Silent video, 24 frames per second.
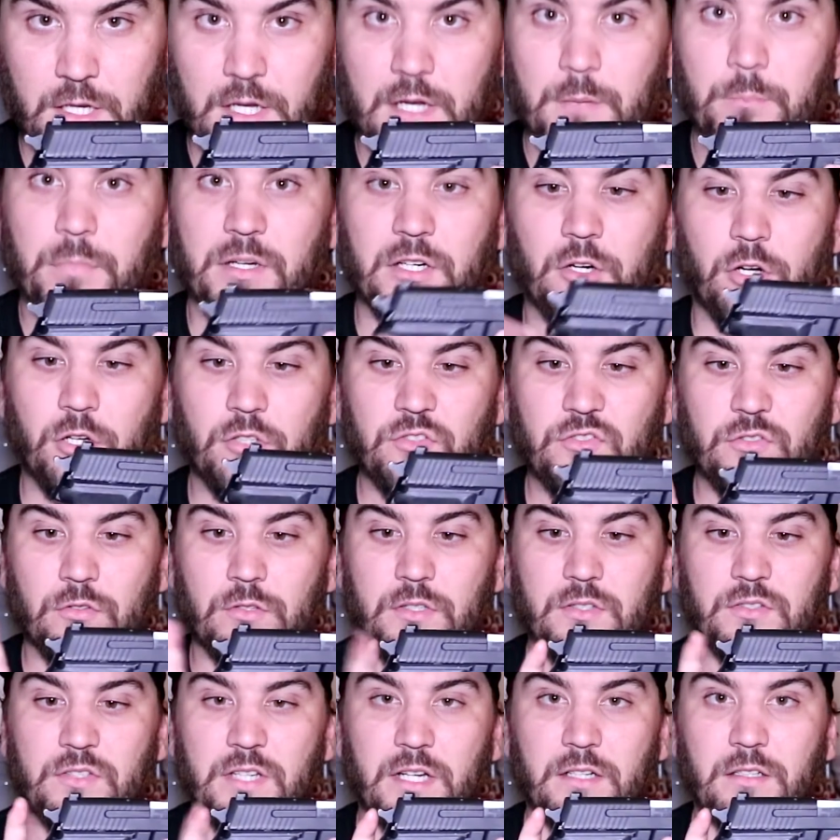but also
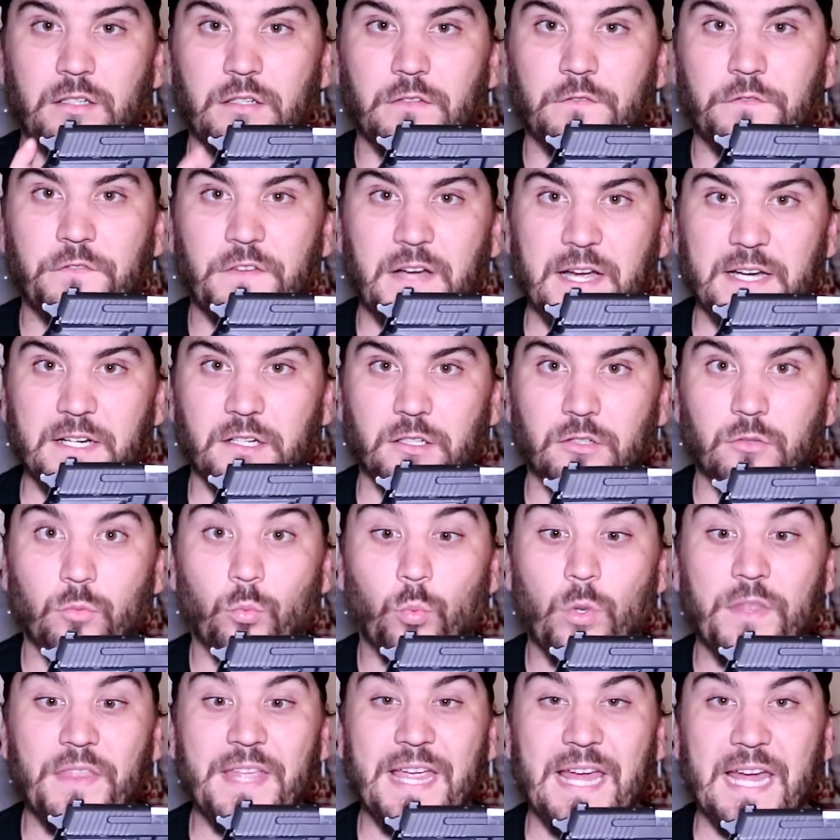this gun can fire
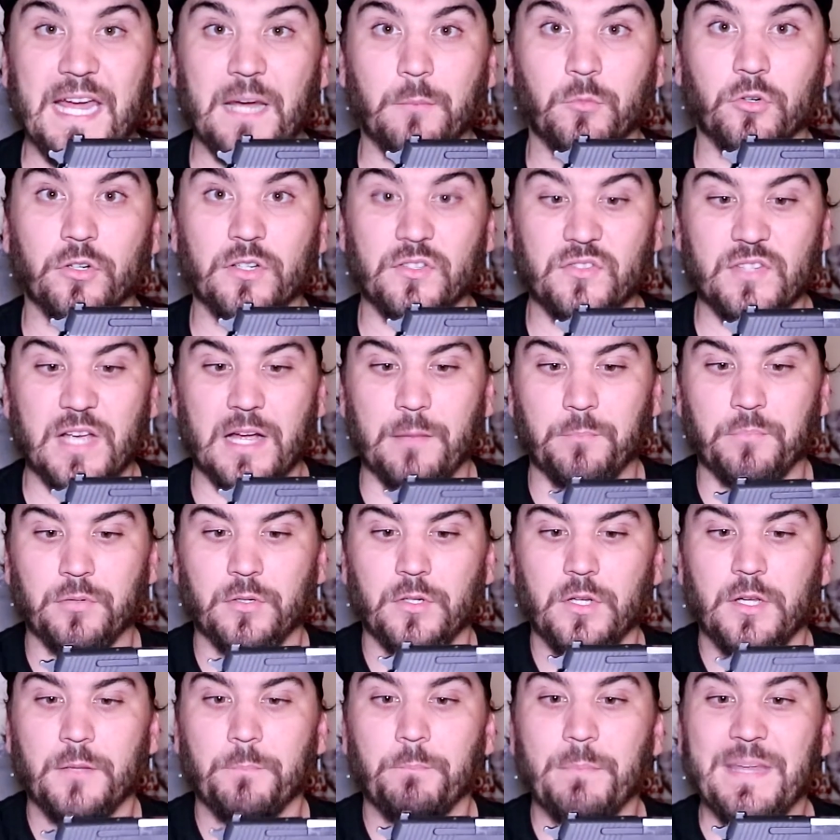when the hammer is up,
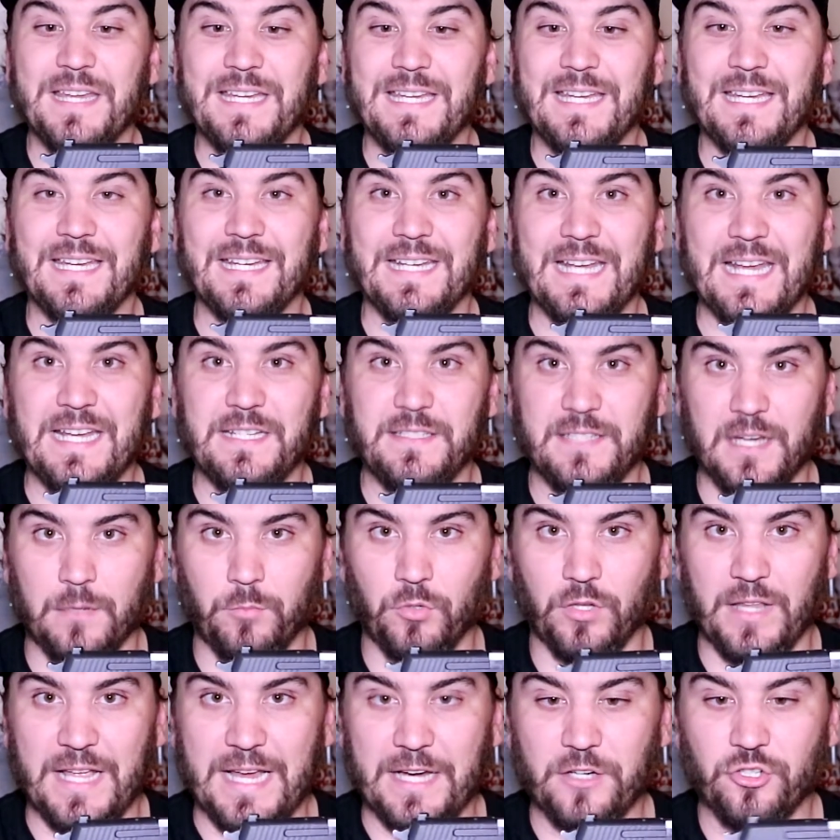making it a
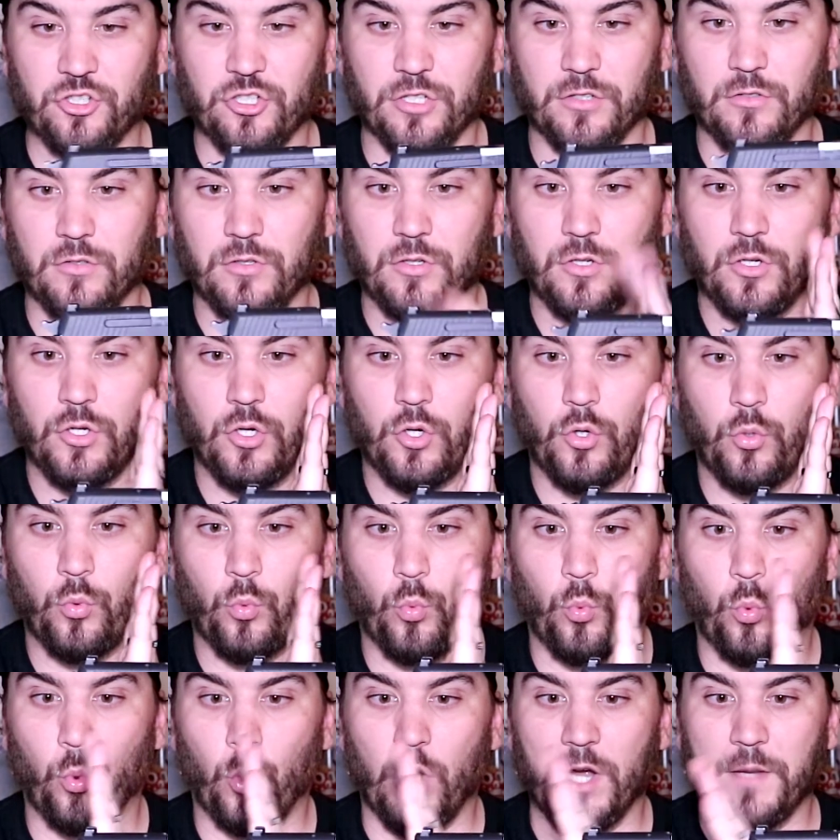double action.
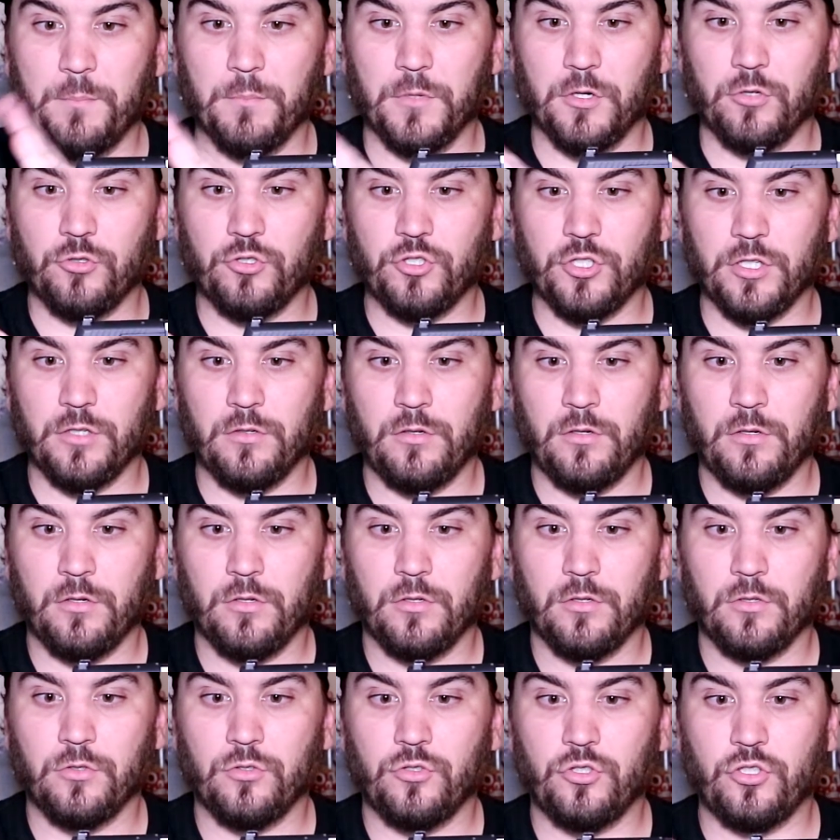One motion,
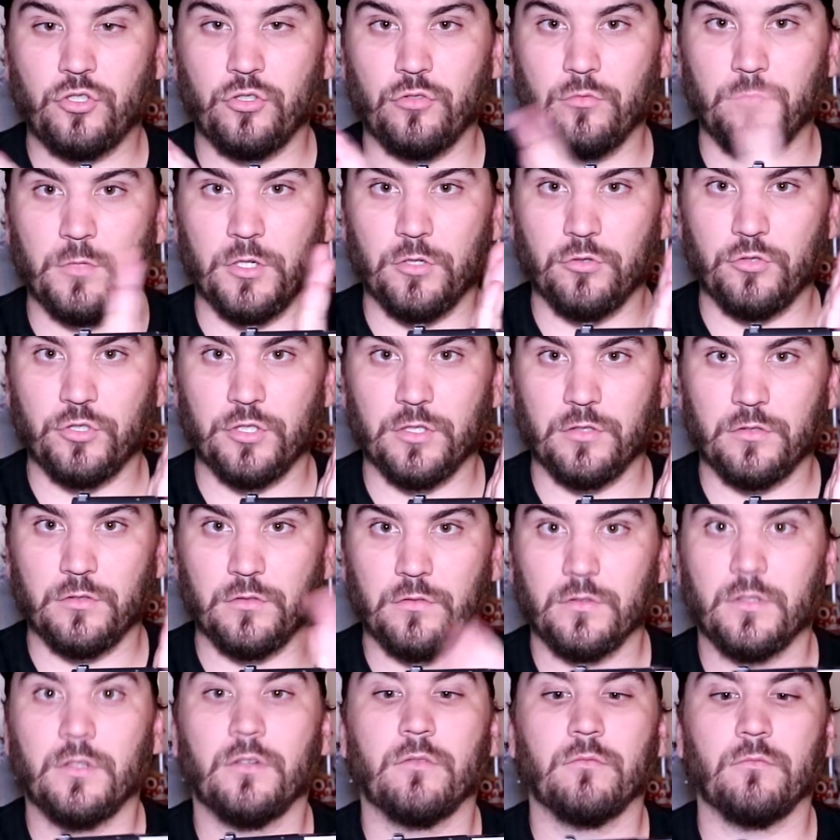two motion,
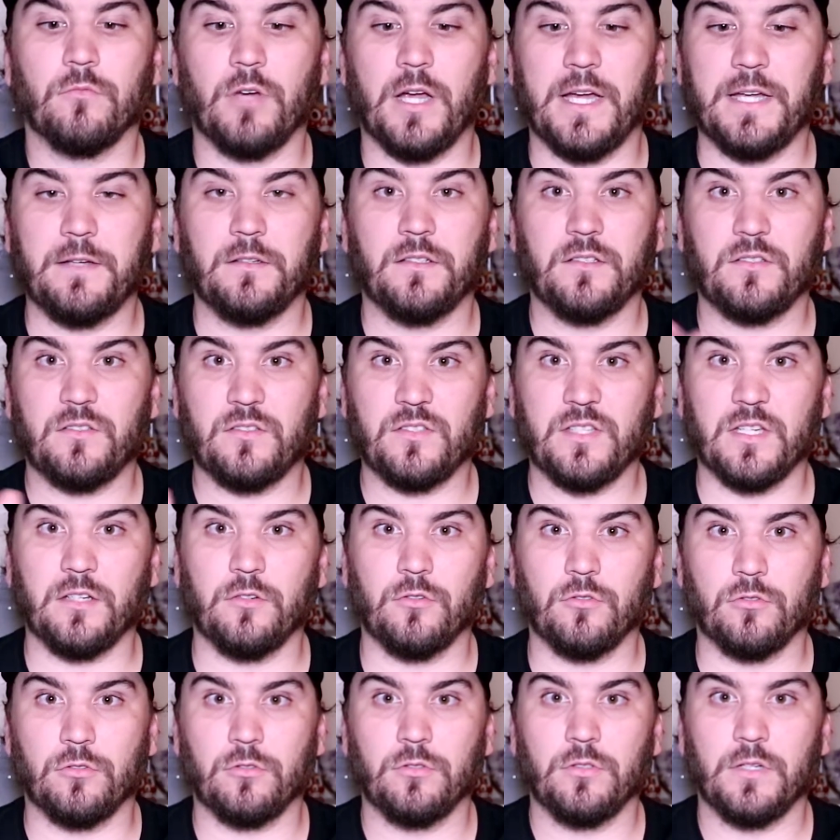right?
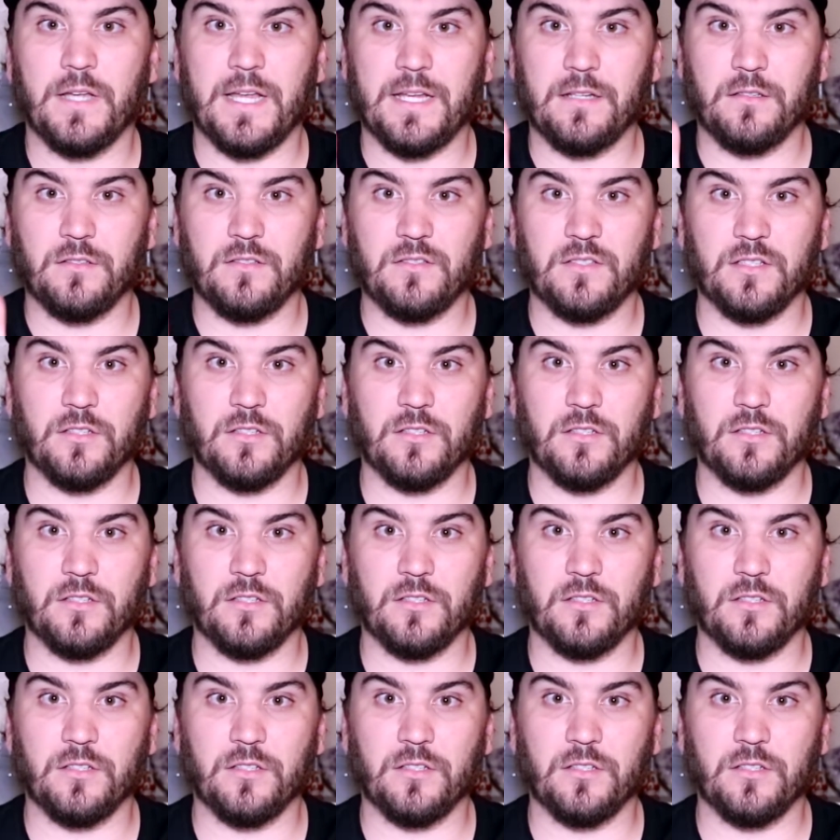Single and